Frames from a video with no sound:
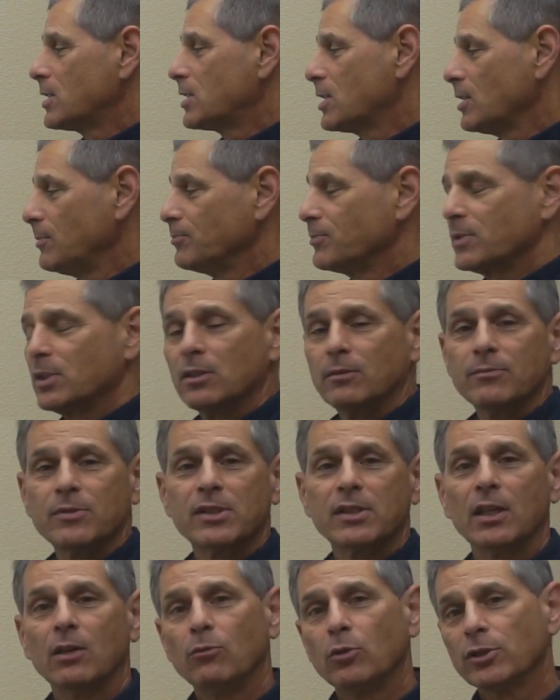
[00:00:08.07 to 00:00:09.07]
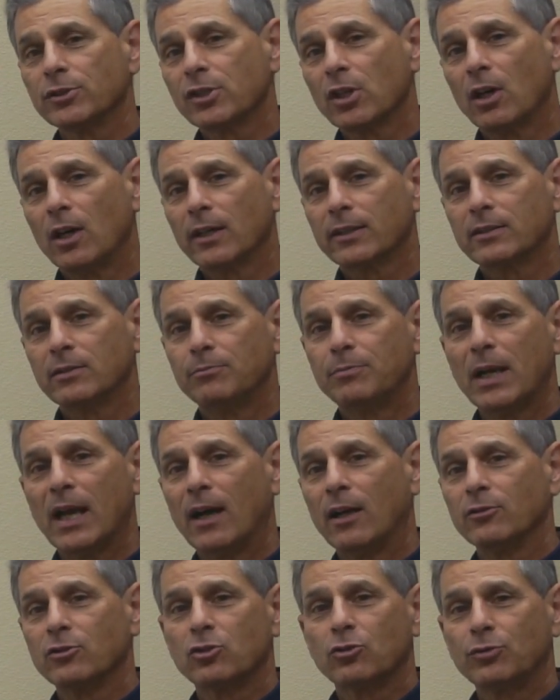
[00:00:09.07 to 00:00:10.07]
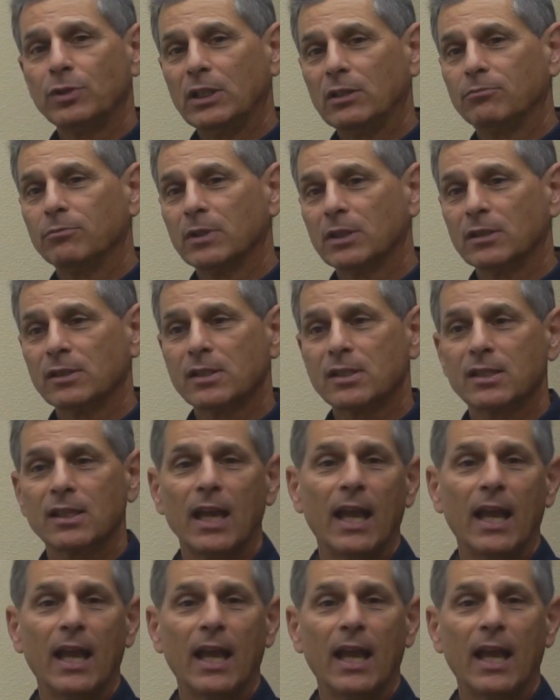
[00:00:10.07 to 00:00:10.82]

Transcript: symptoms, then we'll talk about treatments,